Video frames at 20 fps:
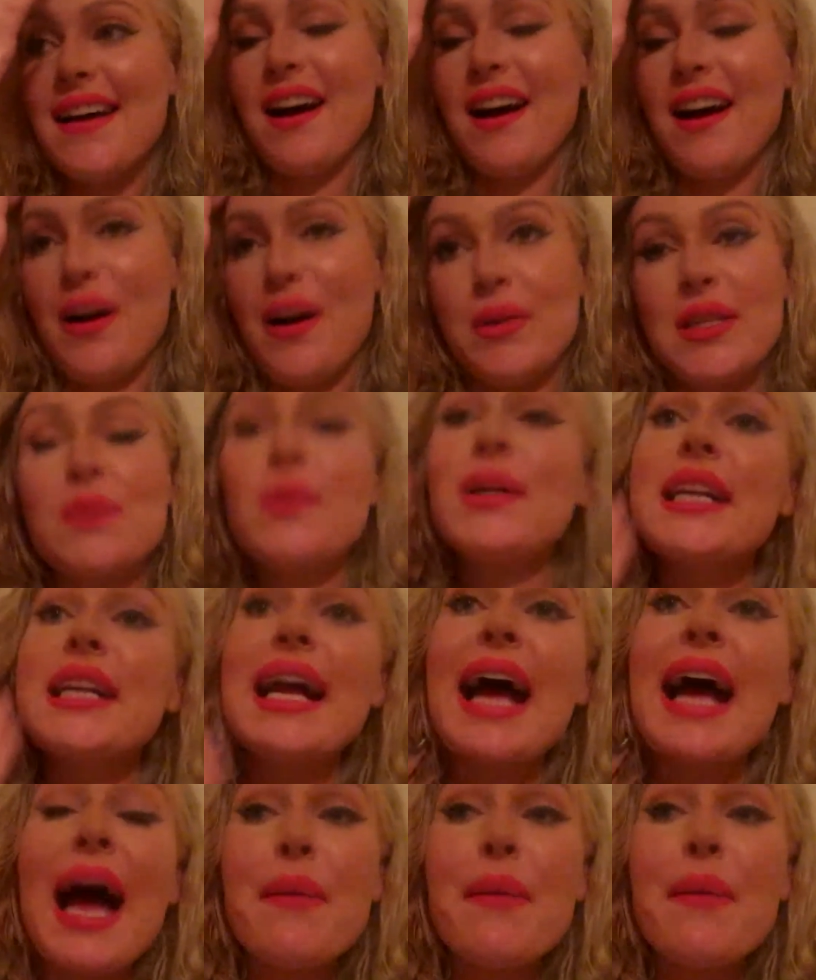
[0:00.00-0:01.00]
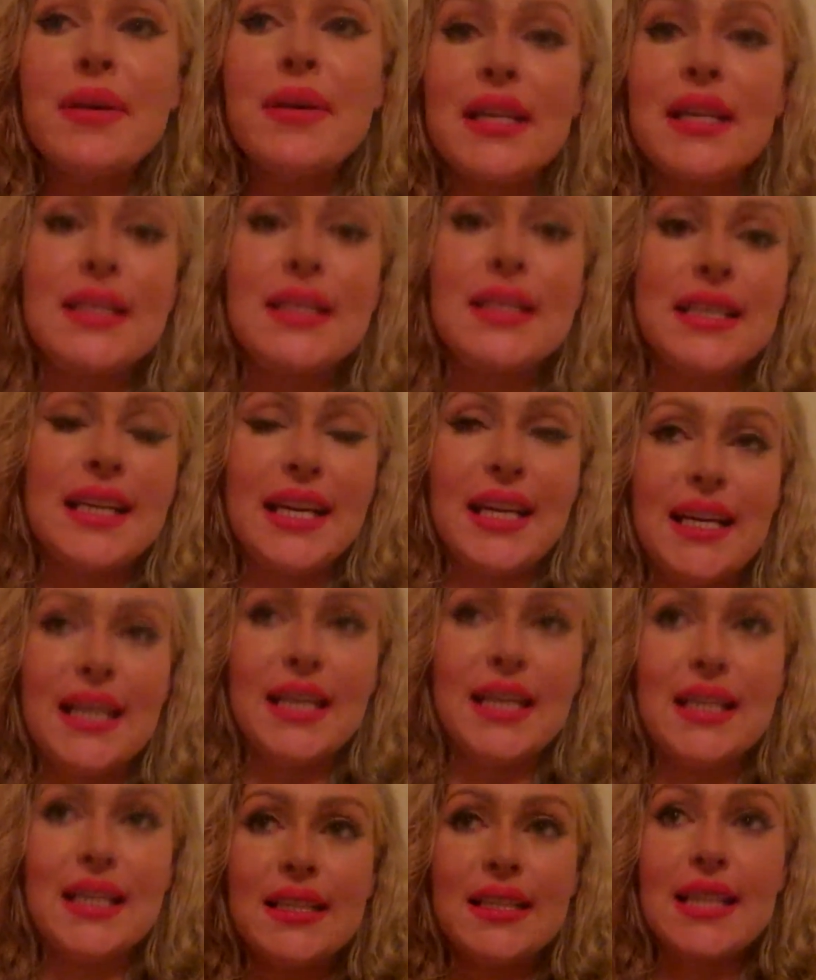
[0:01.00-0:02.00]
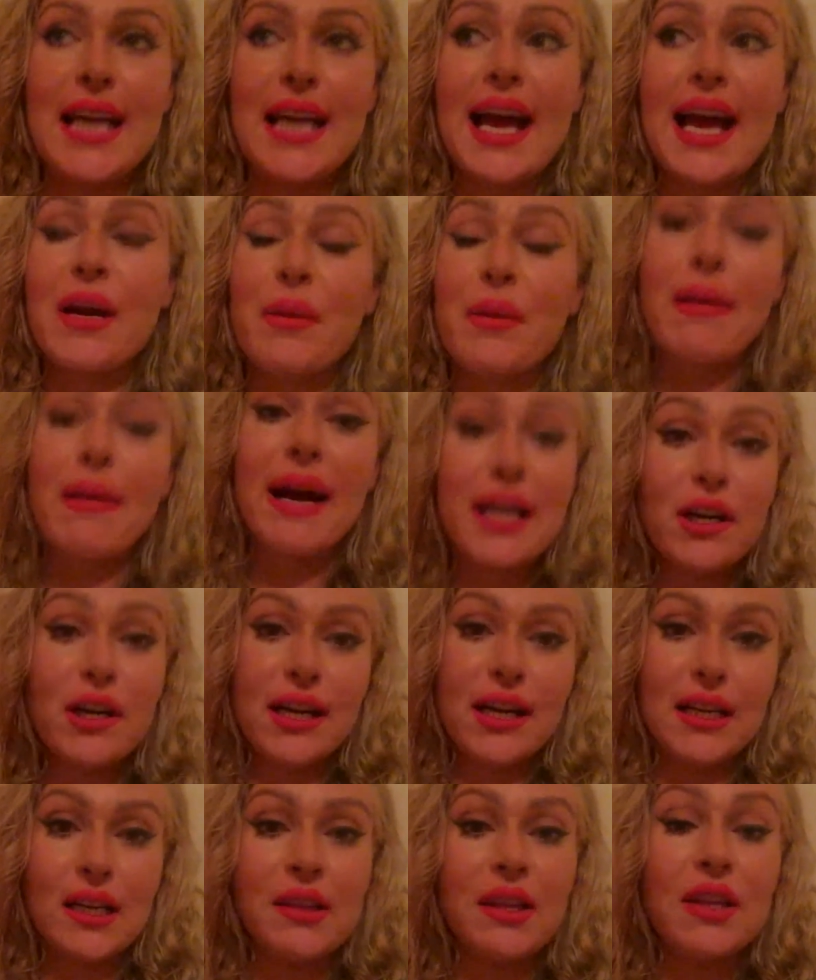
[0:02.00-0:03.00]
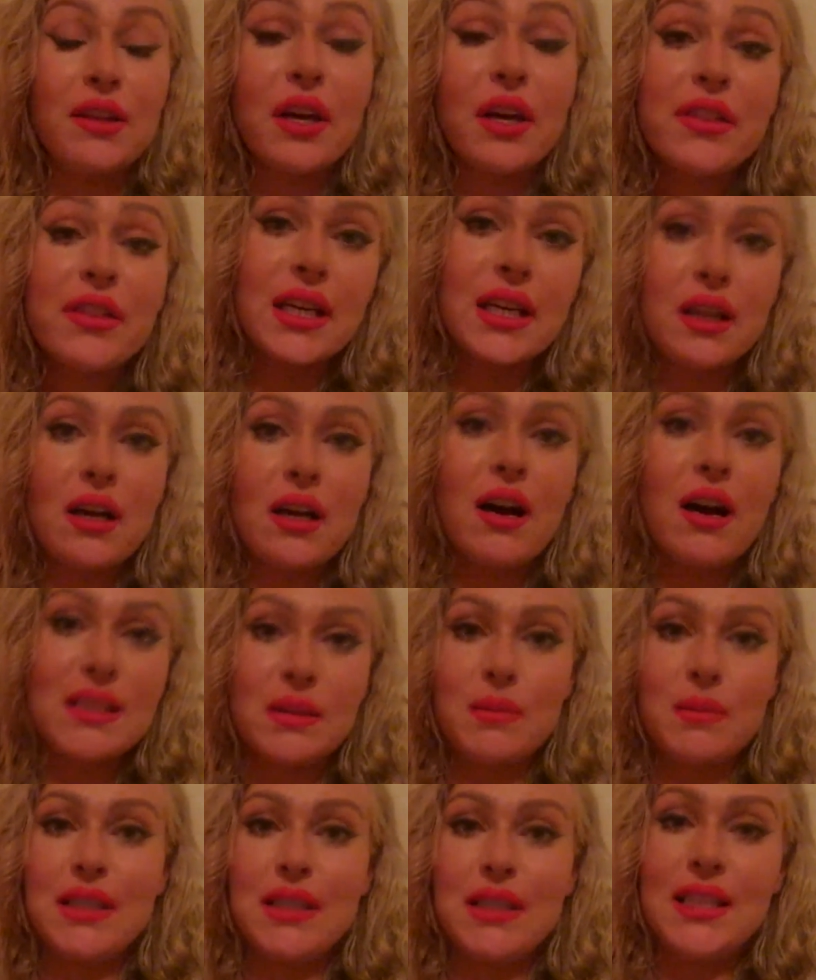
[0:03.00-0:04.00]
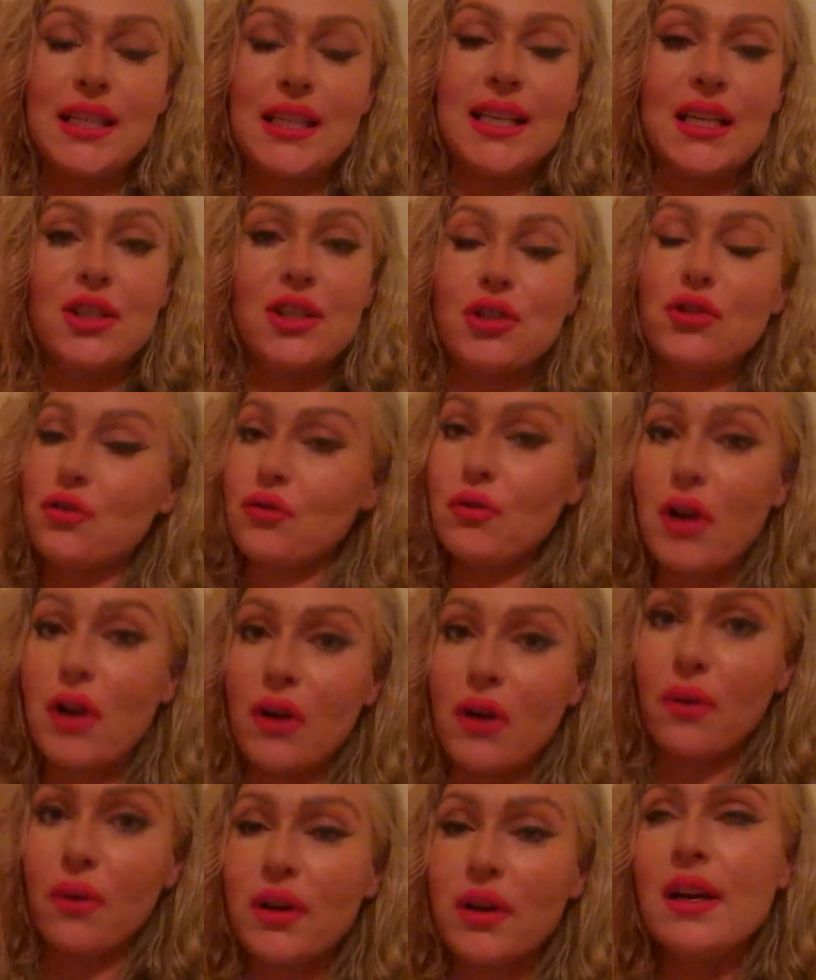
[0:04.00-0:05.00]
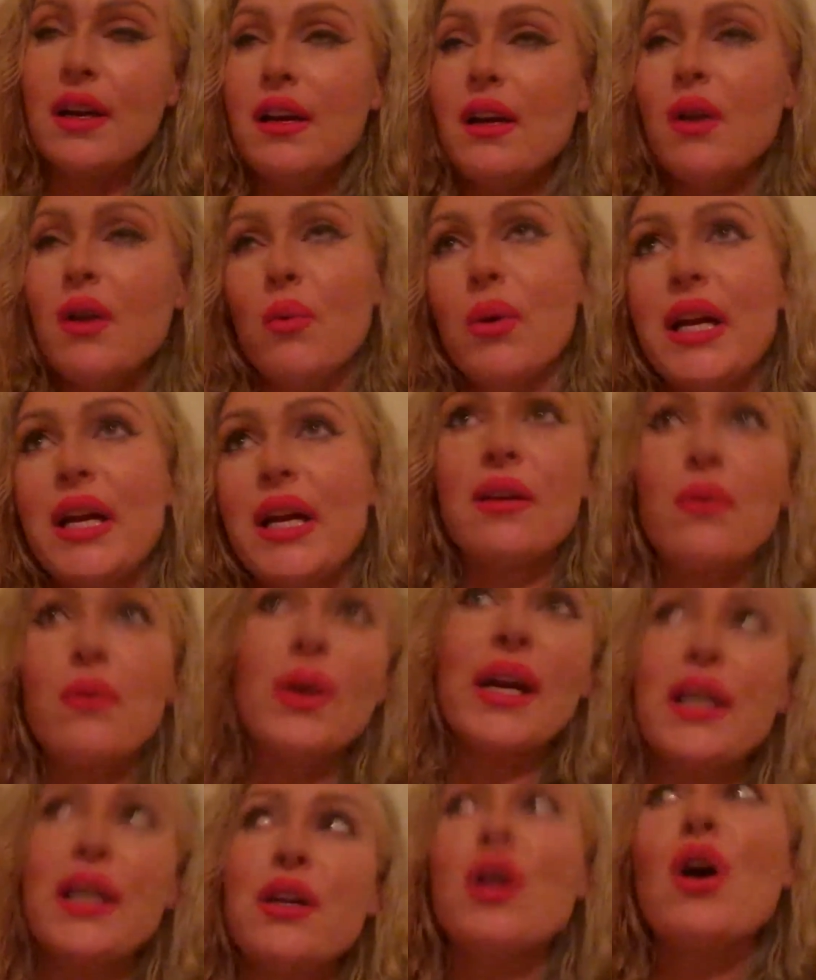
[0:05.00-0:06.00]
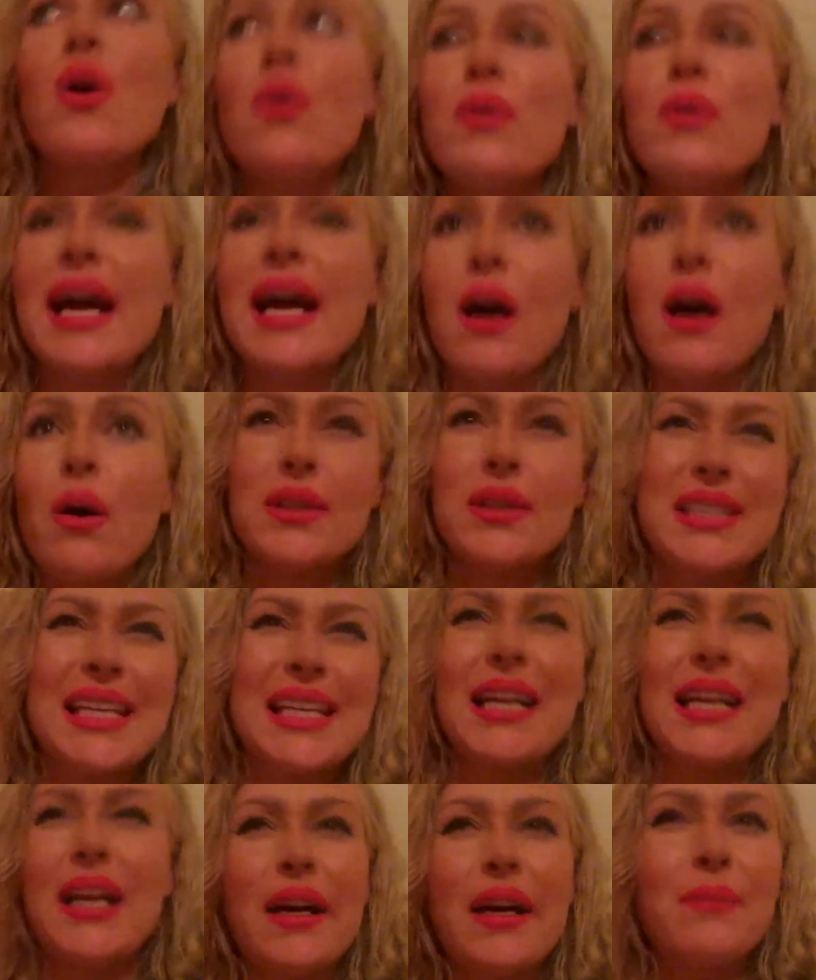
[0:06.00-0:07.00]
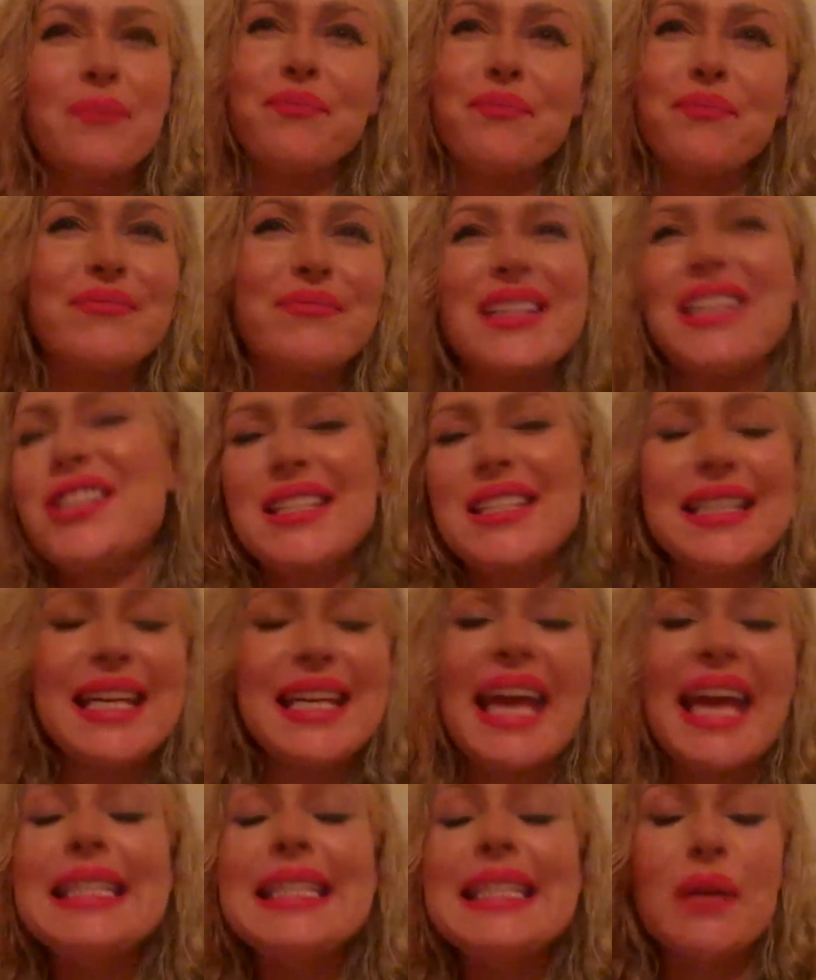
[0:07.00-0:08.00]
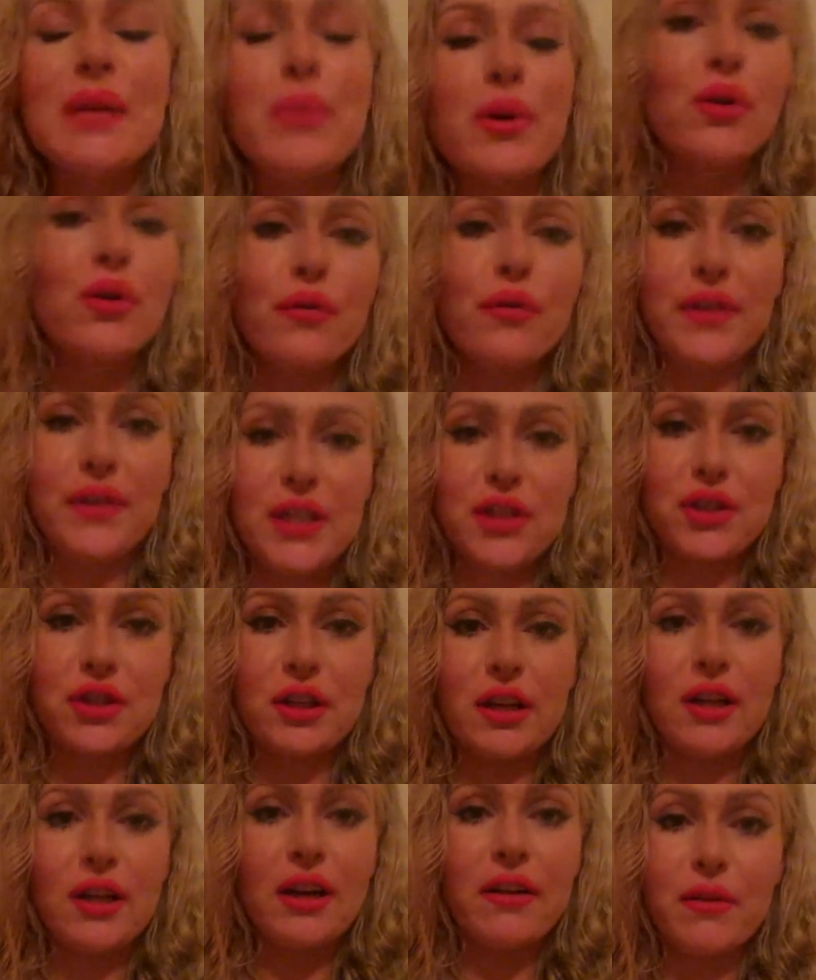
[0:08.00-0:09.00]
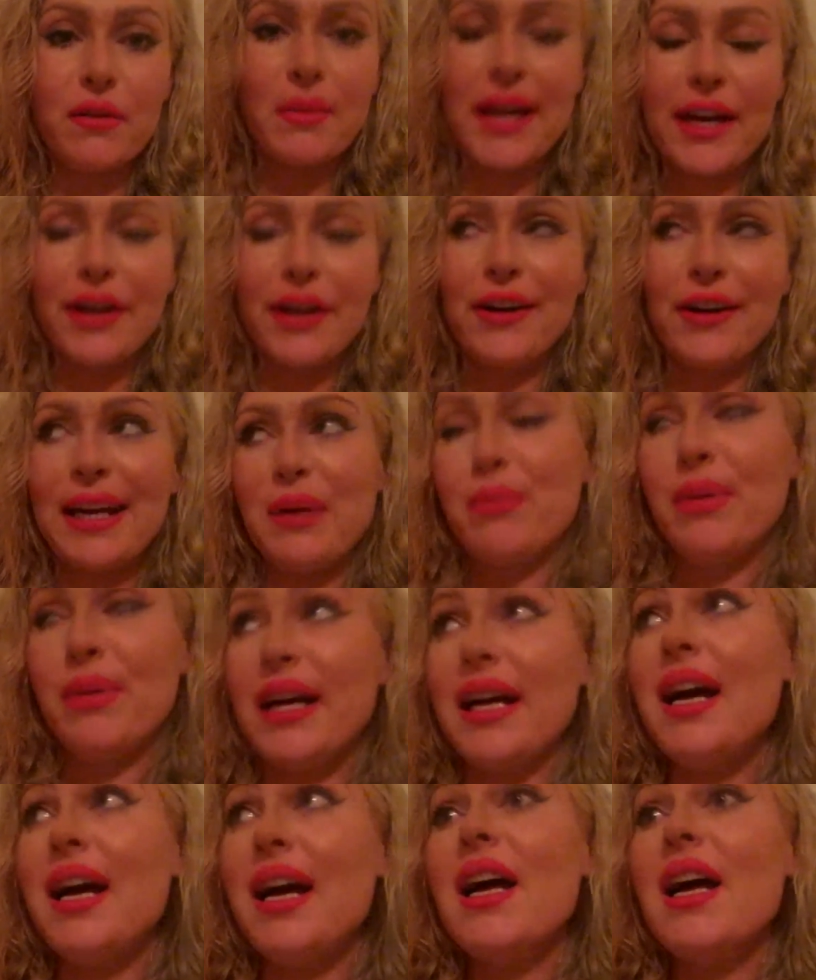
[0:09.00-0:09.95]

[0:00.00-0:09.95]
Because what had happened is I had a migraine, and they thought that it caused me to get a stroke. What I know now was like a, which is an atypical feature of a migraine, but